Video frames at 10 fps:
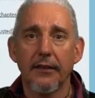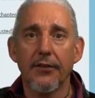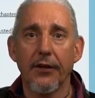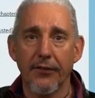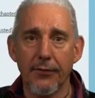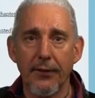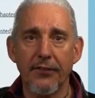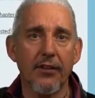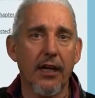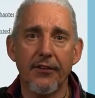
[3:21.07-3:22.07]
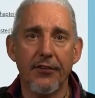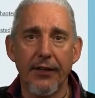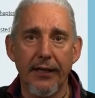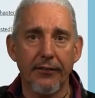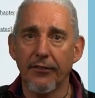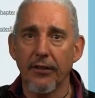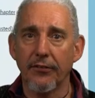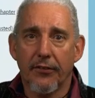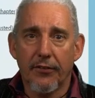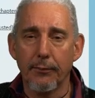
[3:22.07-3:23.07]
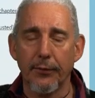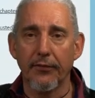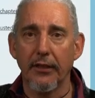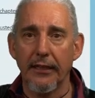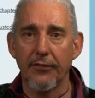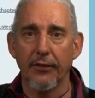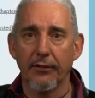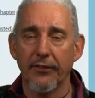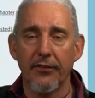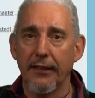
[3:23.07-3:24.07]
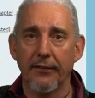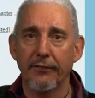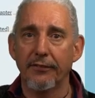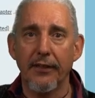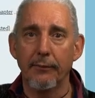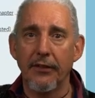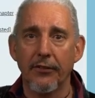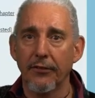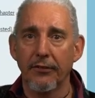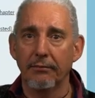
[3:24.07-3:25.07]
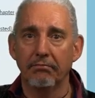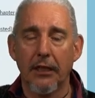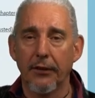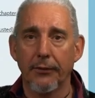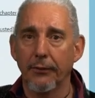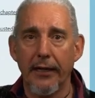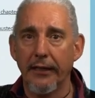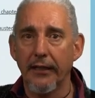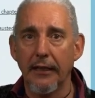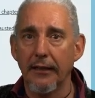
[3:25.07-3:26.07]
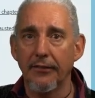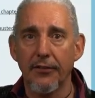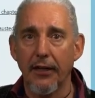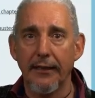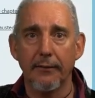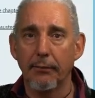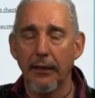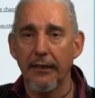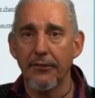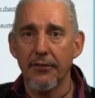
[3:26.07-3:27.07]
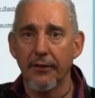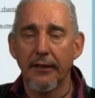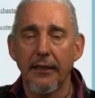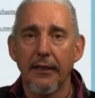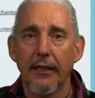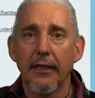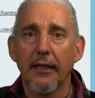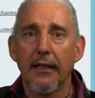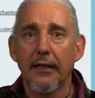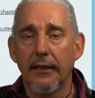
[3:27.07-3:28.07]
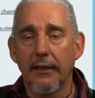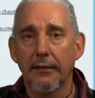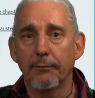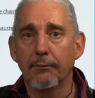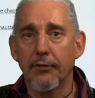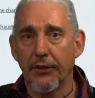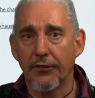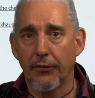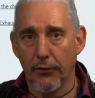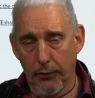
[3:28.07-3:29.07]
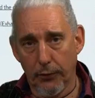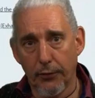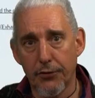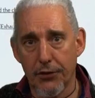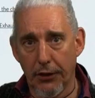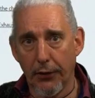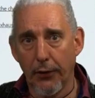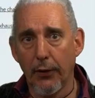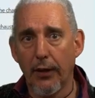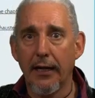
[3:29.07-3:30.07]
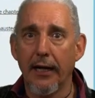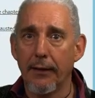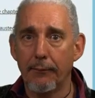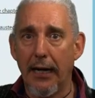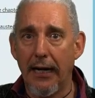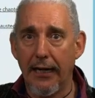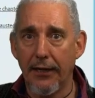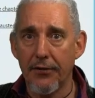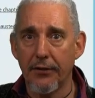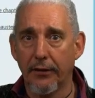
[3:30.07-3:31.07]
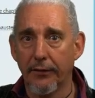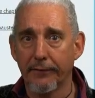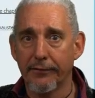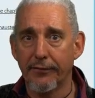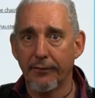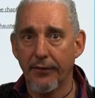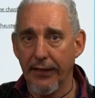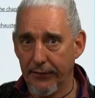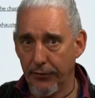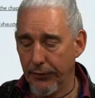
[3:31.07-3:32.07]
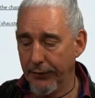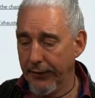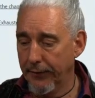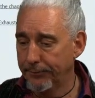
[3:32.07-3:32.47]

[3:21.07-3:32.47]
So this presentation here is just a simple selection of a set of images, no editing's taken place, just to show a part of that journey.